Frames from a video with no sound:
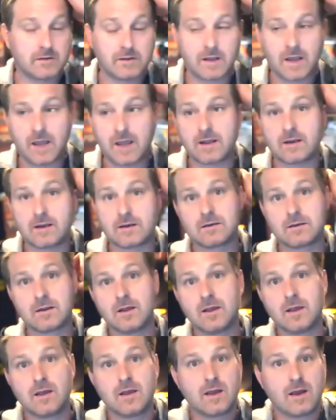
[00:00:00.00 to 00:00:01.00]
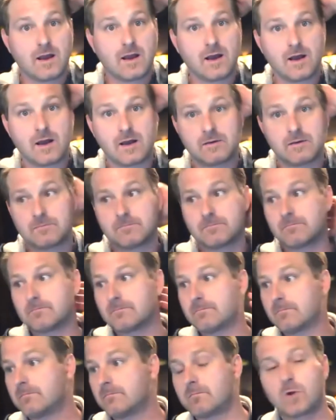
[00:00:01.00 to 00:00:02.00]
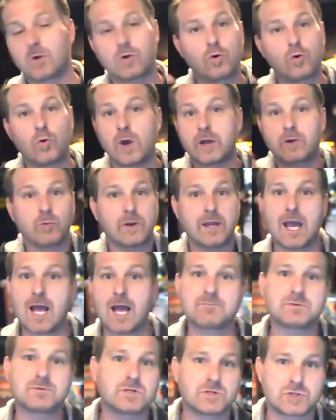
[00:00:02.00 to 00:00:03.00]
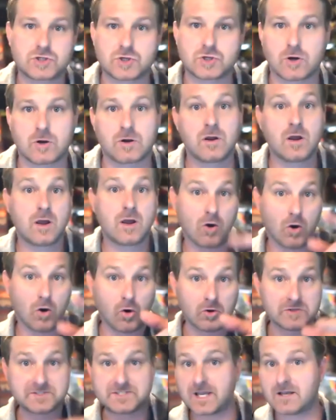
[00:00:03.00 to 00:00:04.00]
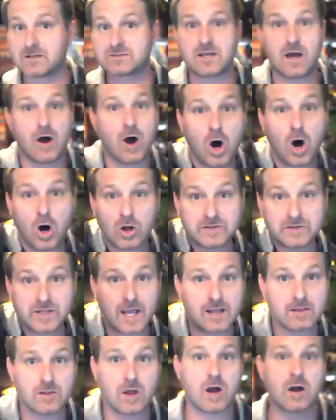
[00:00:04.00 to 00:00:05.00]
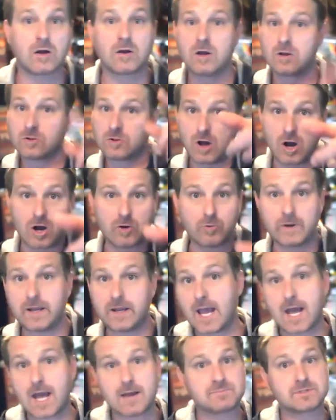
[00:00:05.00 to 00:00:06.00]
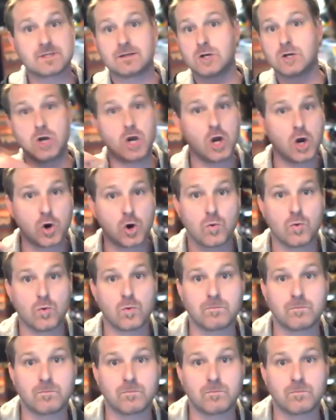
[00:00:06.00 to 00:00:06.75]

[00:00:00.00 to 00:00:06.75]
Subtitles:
And quick rehabs, sure. Wholesales all day long. Long rehabs, no.